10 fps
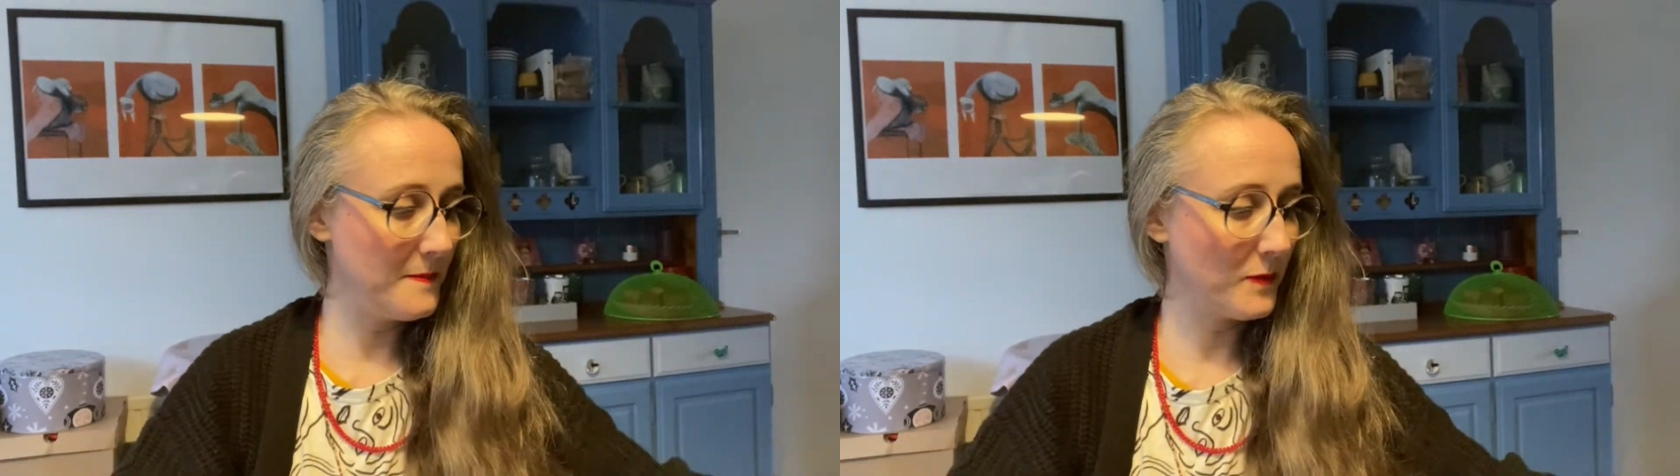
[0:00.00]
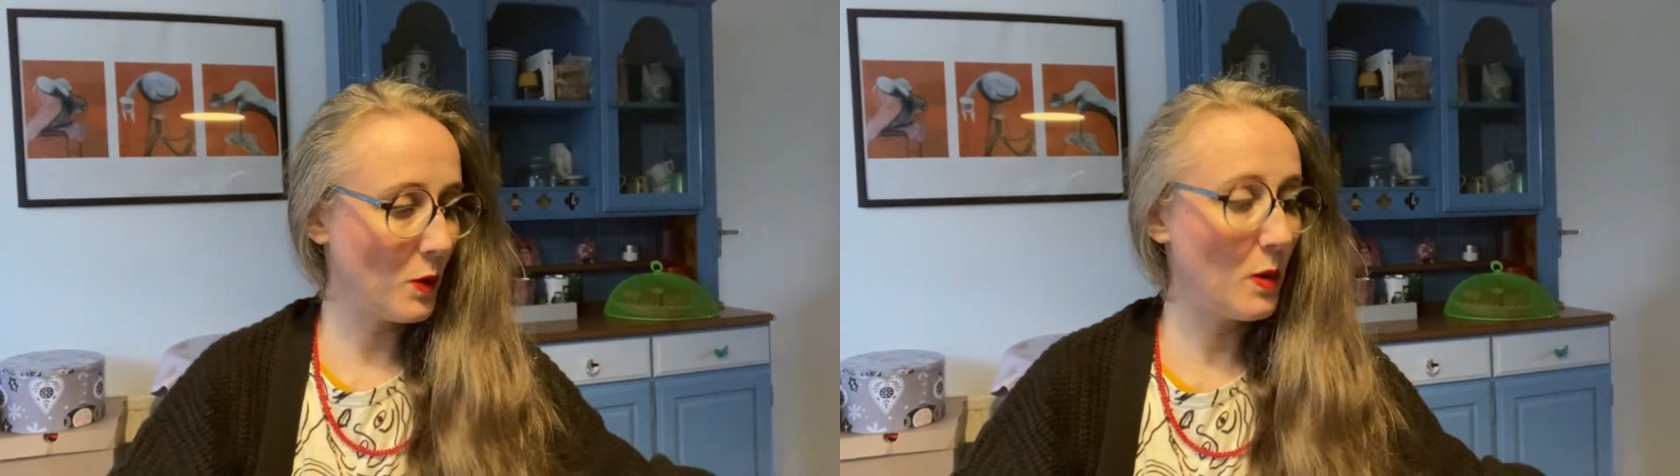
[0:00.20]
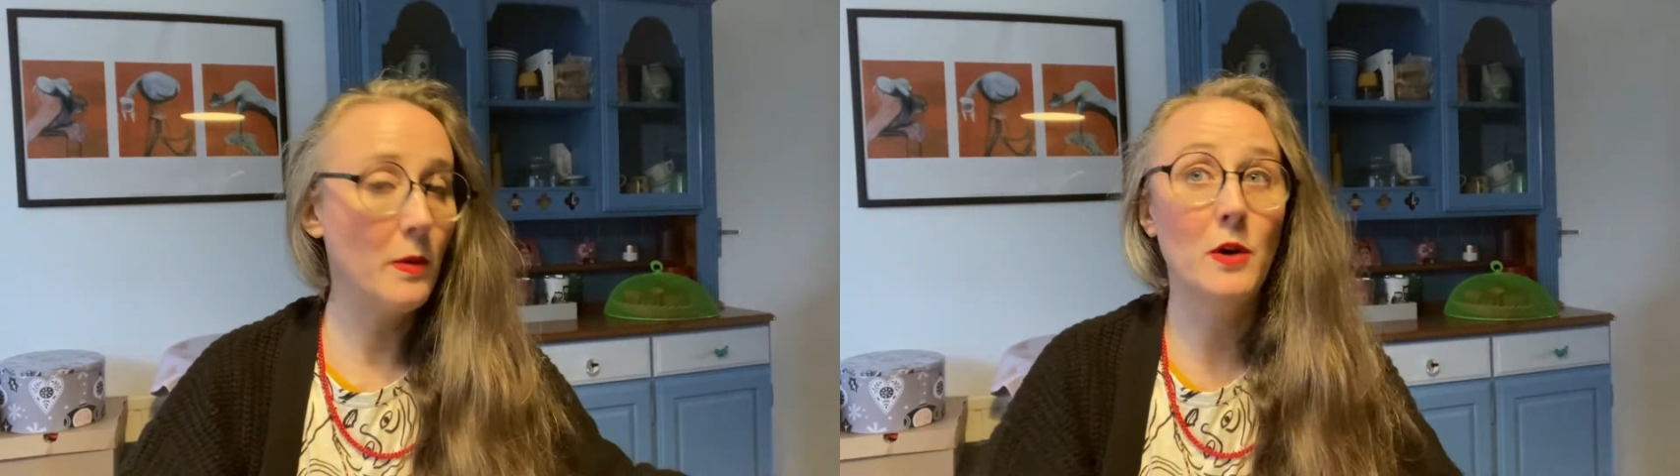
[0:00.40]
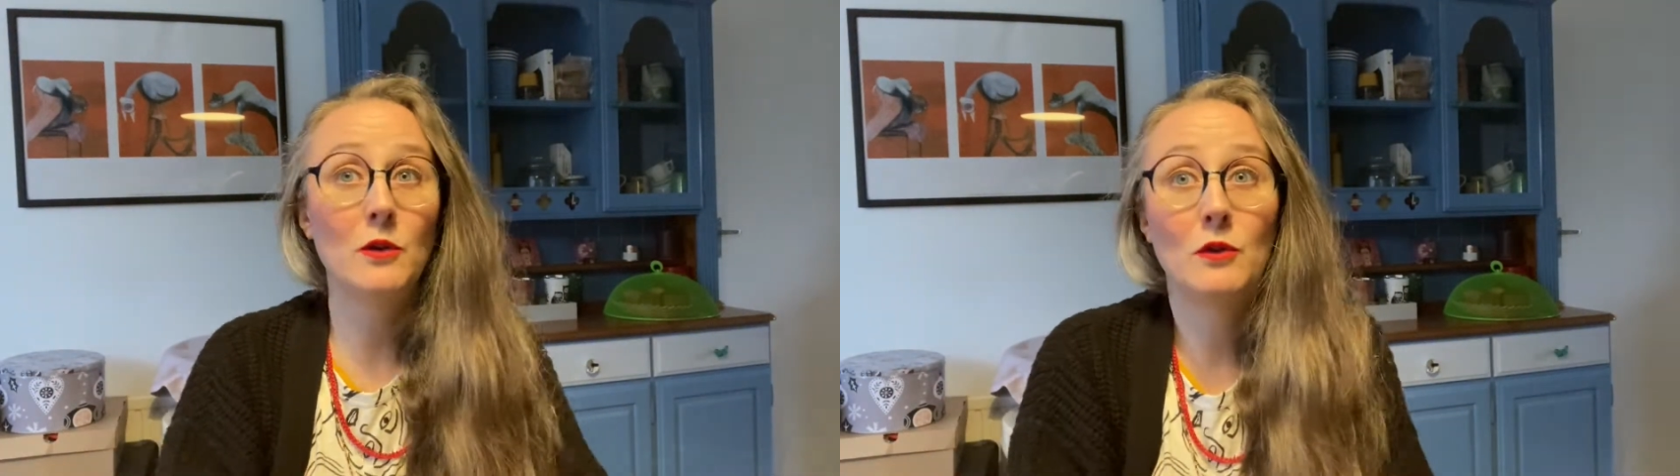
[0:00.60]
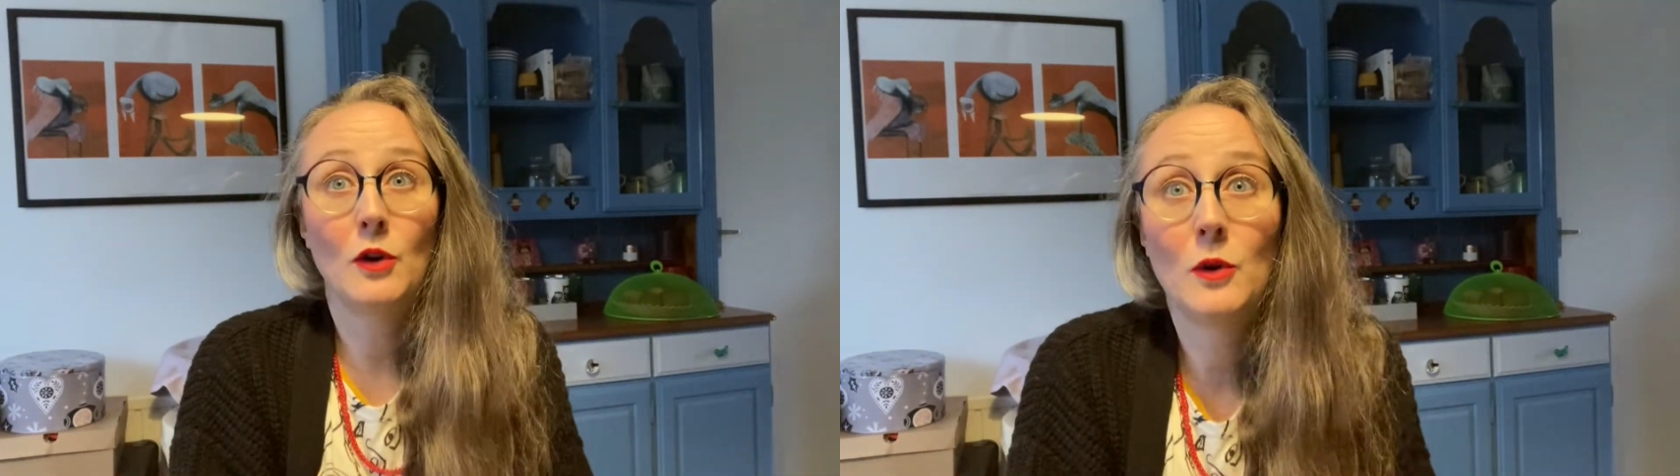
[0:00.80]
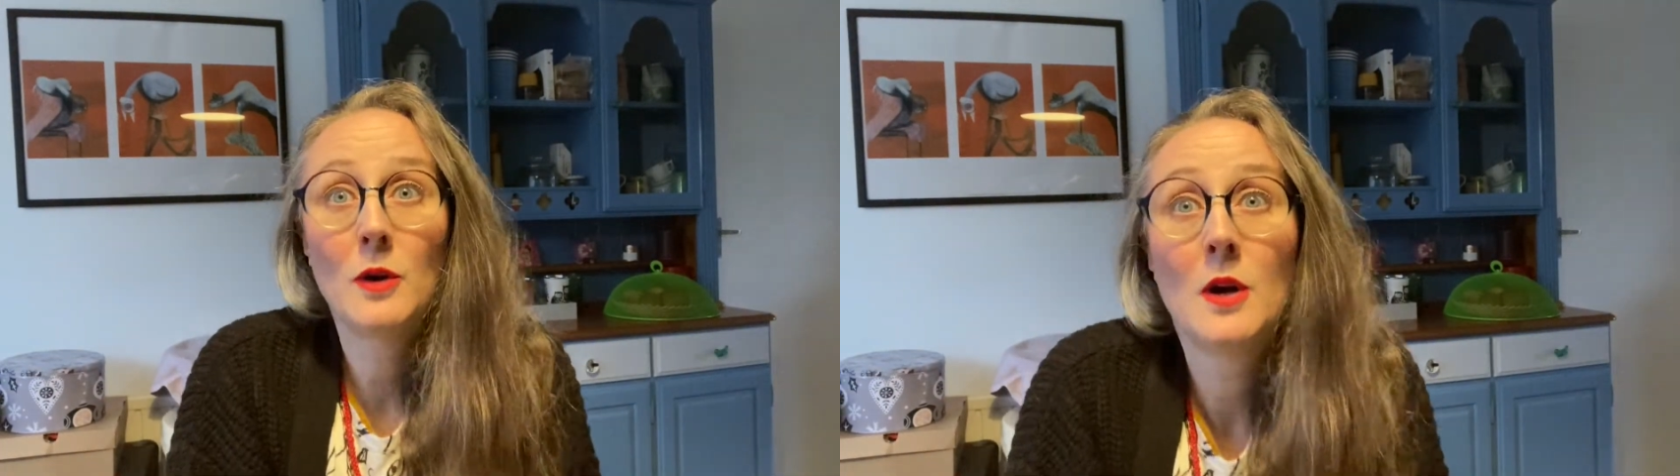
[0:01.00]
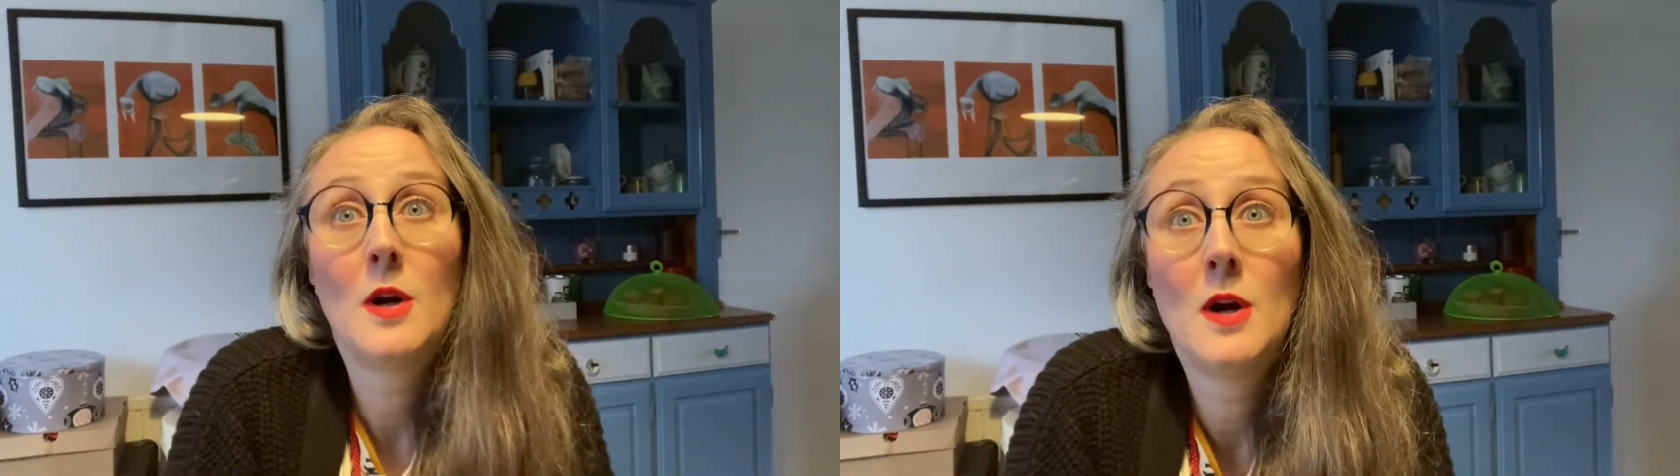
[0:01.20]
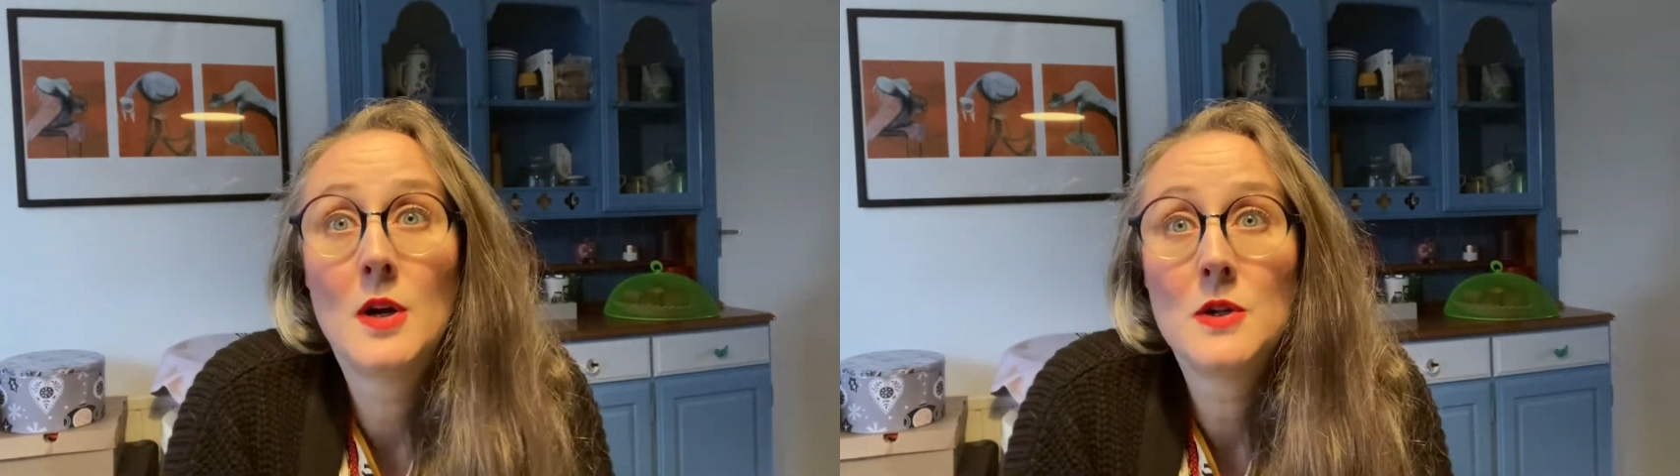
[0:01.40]
we're gonna do.
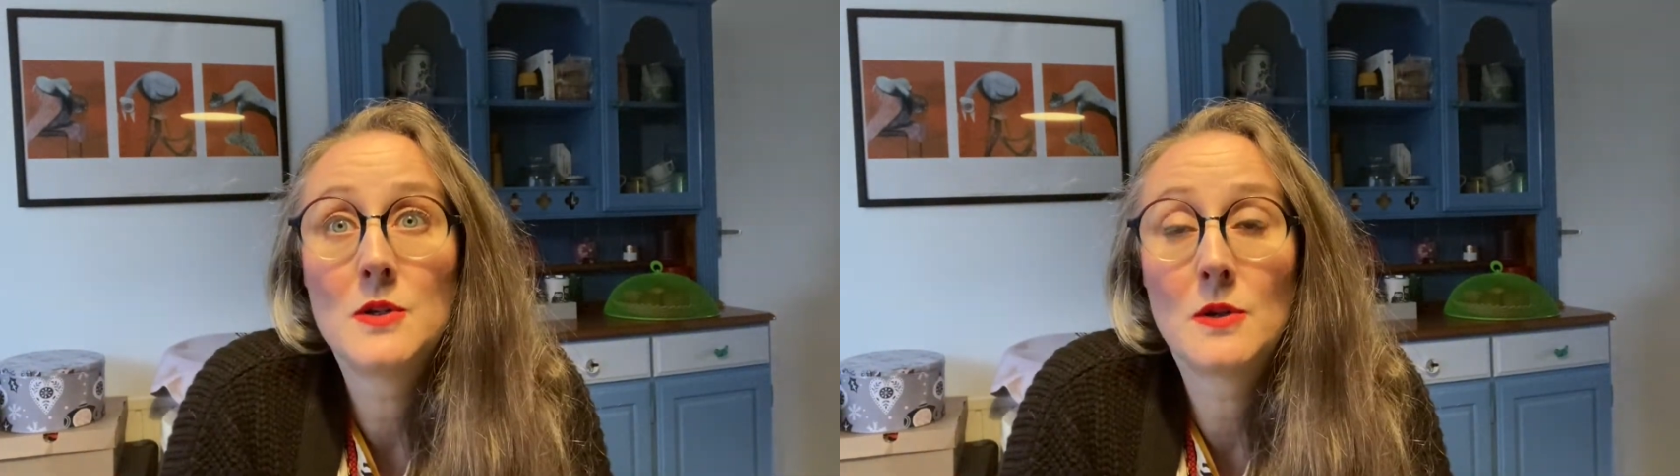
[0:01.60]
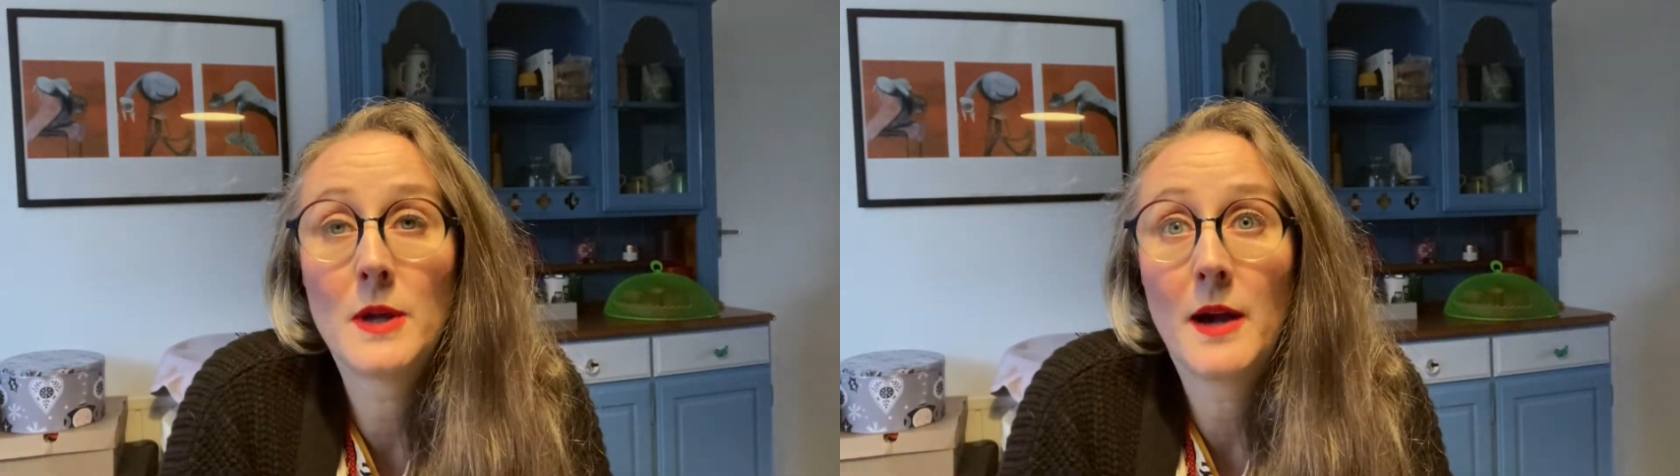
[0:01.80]
So yeah,